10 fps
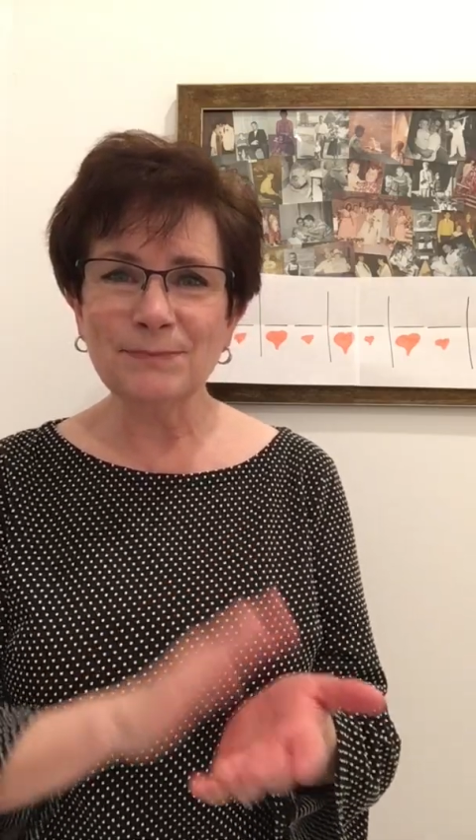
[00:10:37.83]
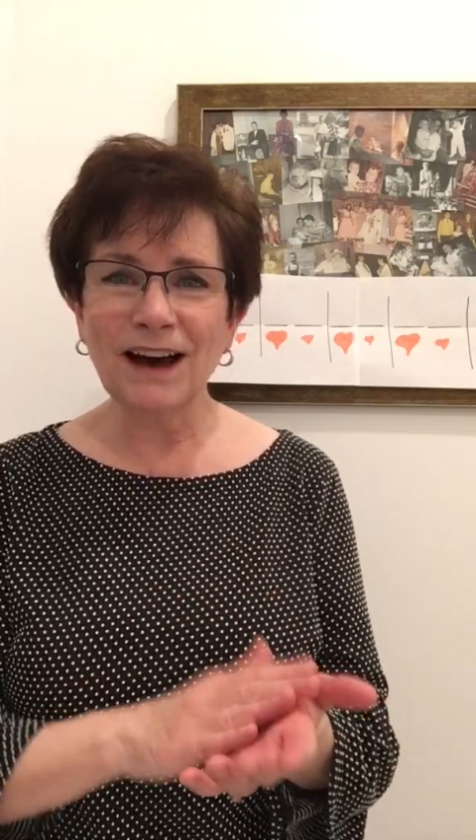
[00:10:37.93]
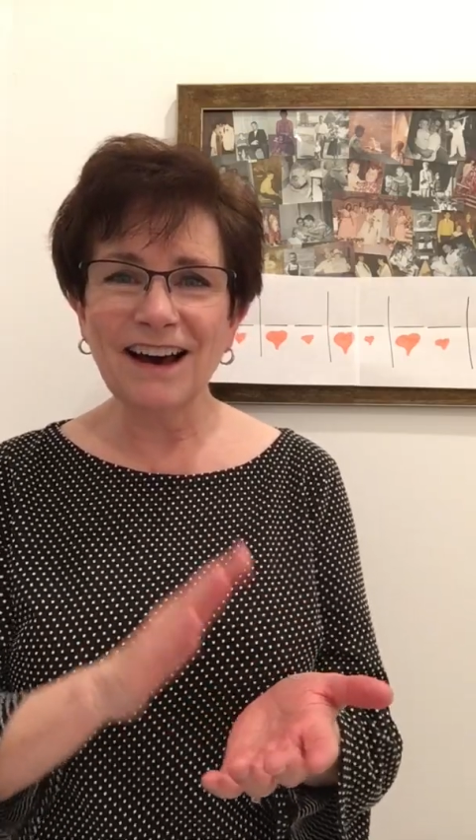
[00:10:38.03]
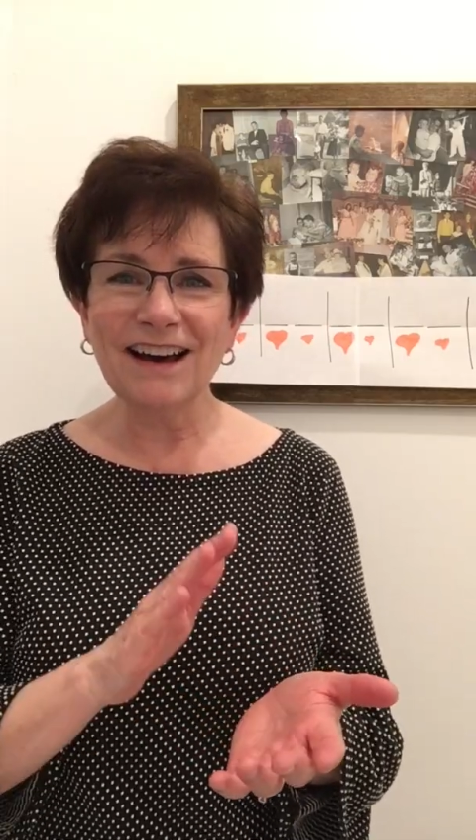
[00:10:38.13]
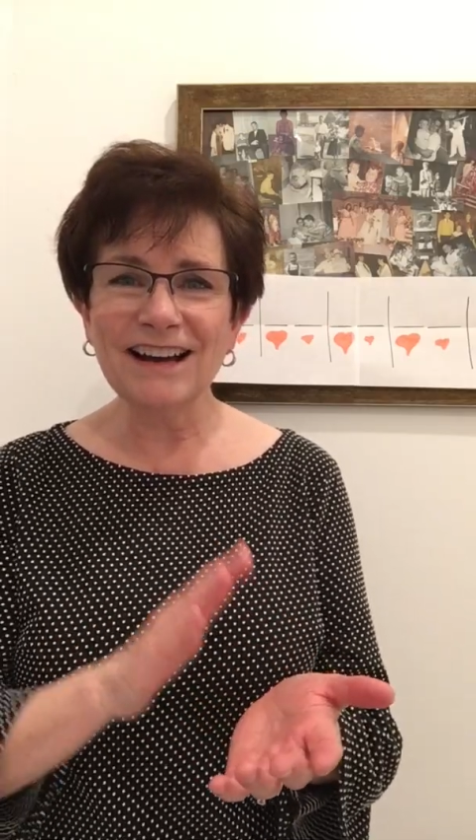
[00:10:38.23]

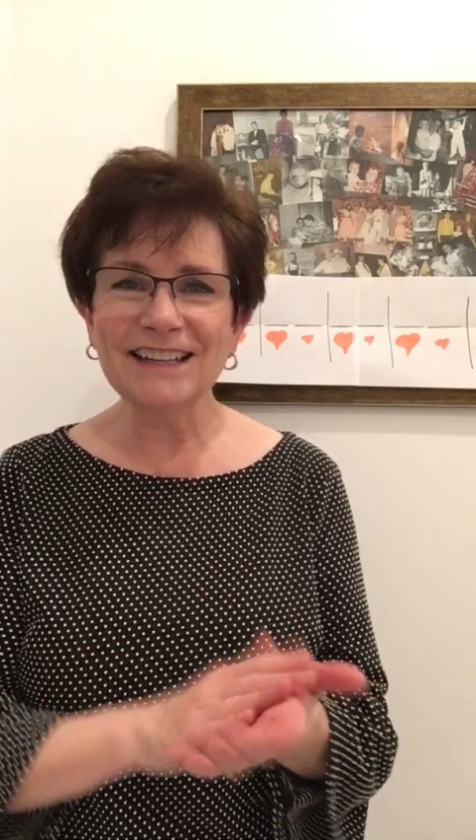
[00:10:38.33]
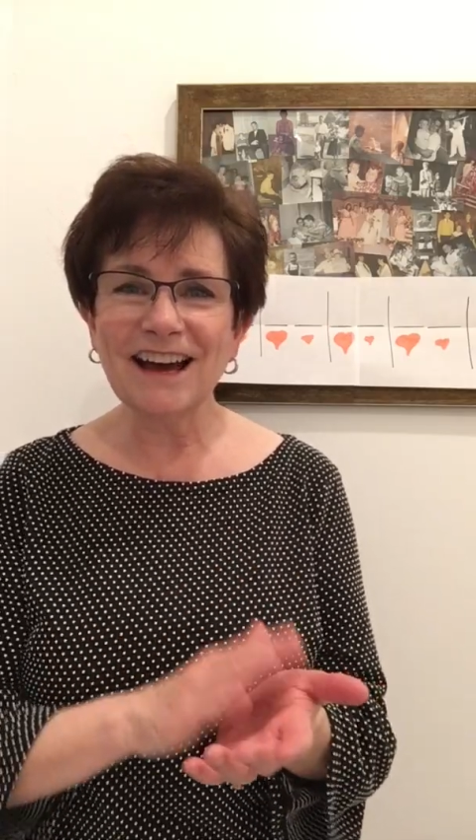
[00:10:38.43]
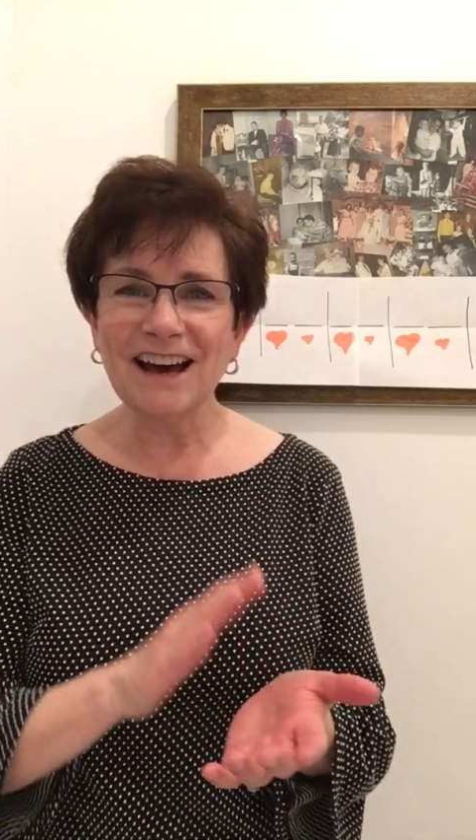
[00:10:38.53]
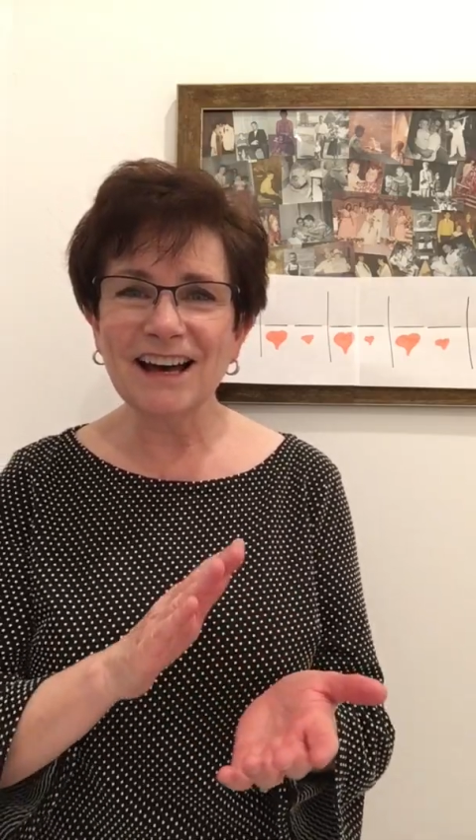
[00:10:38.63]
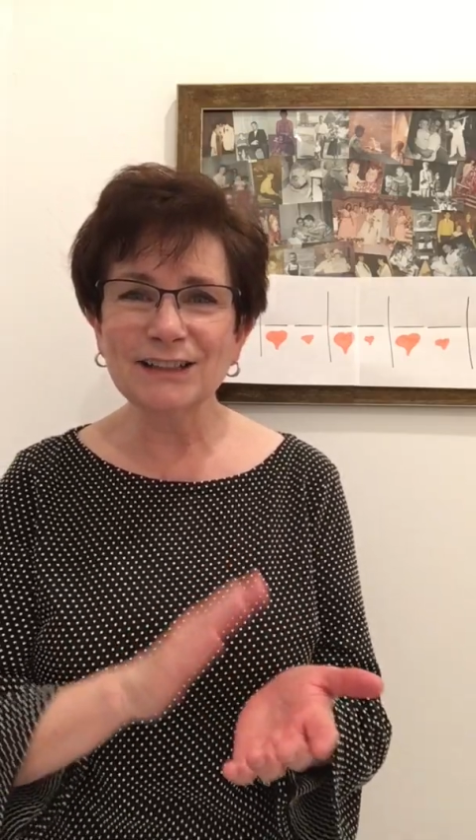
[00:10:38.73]
buy
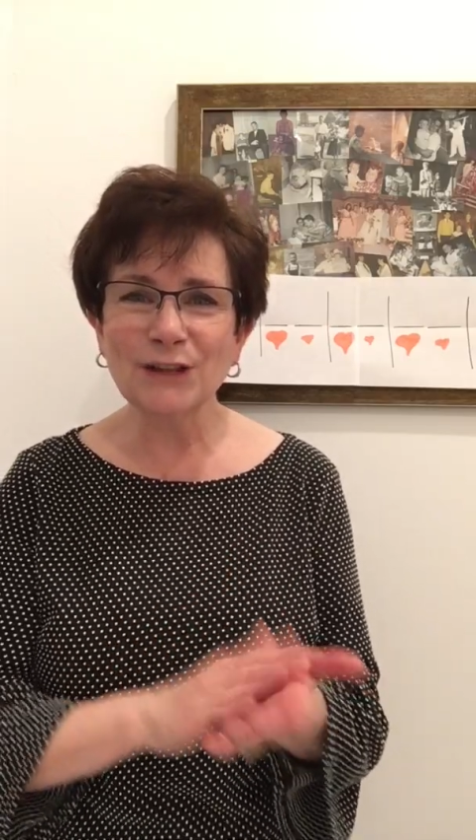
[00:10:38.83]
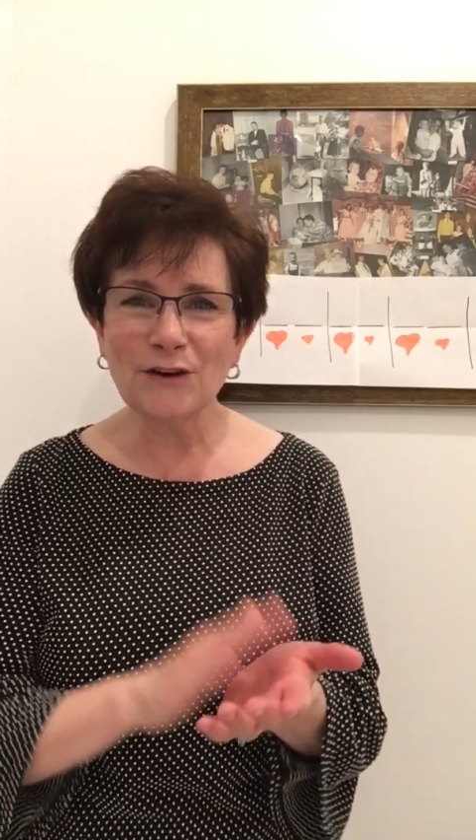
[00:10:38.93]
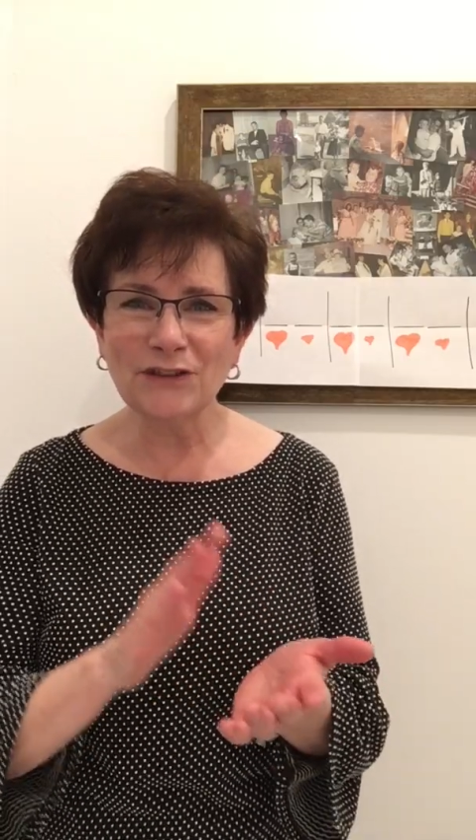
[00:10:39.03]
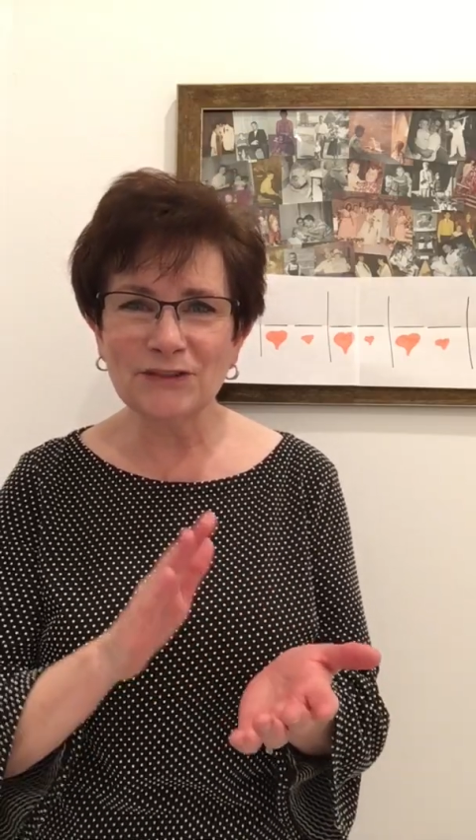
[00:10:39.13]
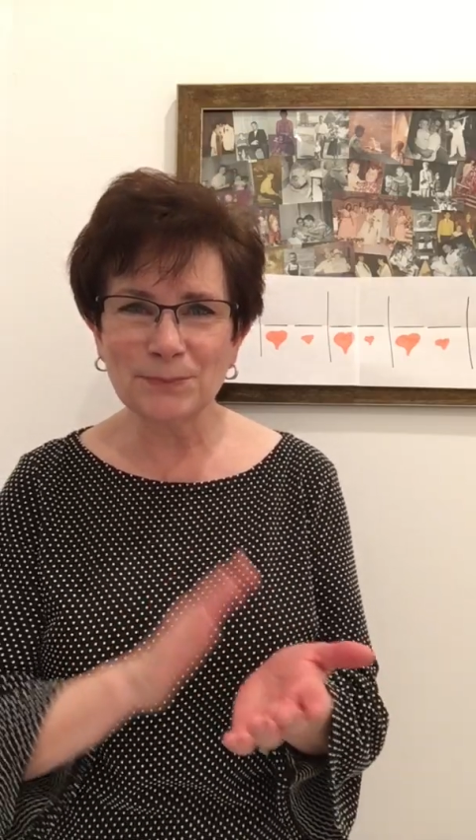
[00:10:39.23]
a
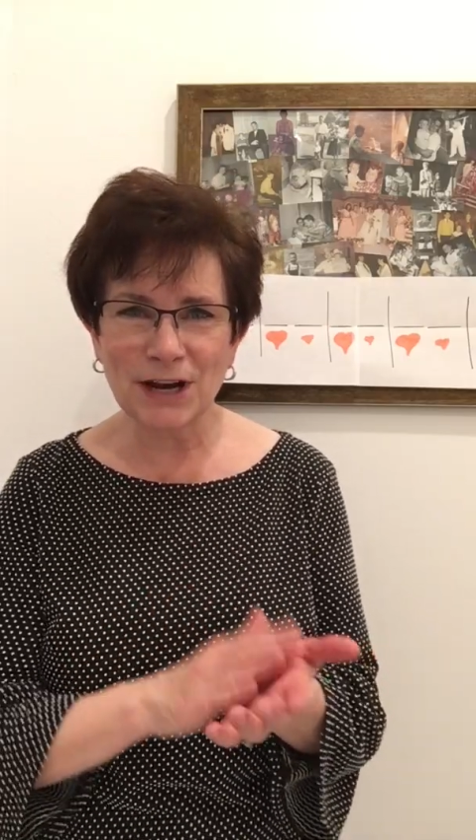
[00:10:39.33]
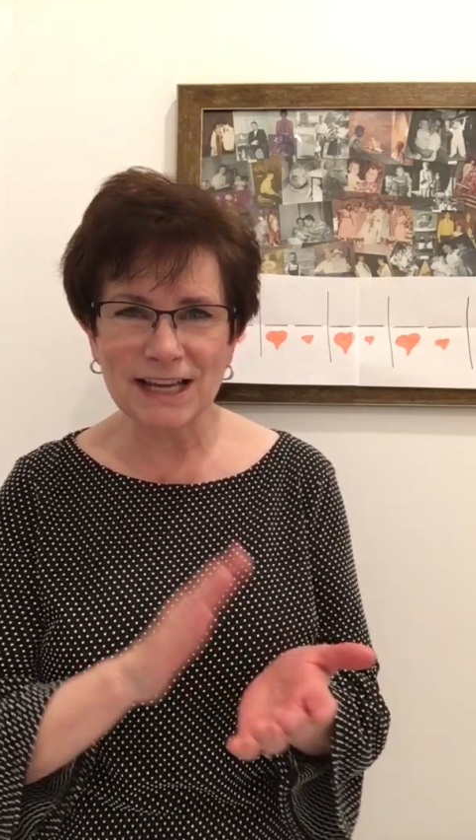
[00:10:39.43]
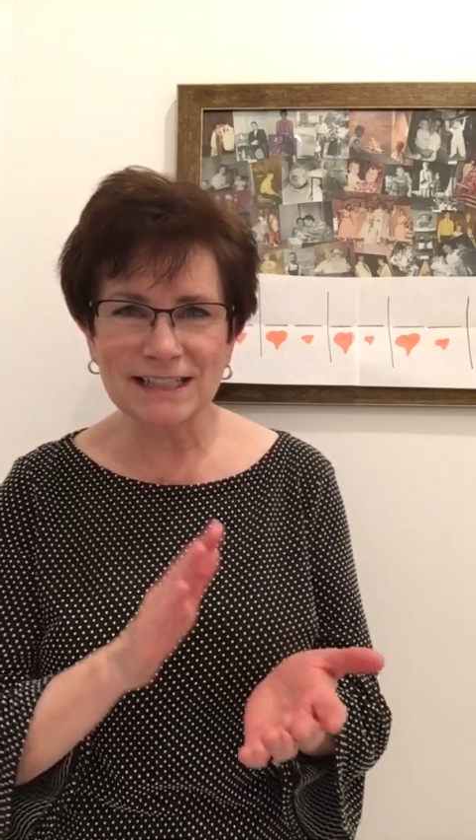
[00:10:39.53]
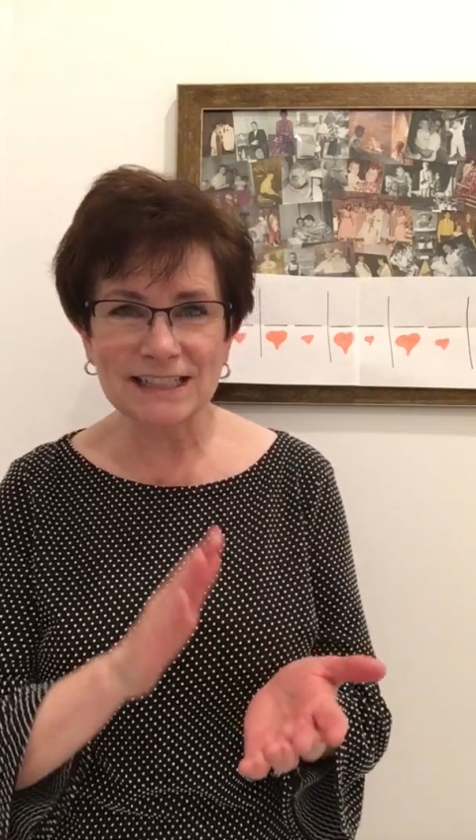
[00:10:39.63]
loaf of bread,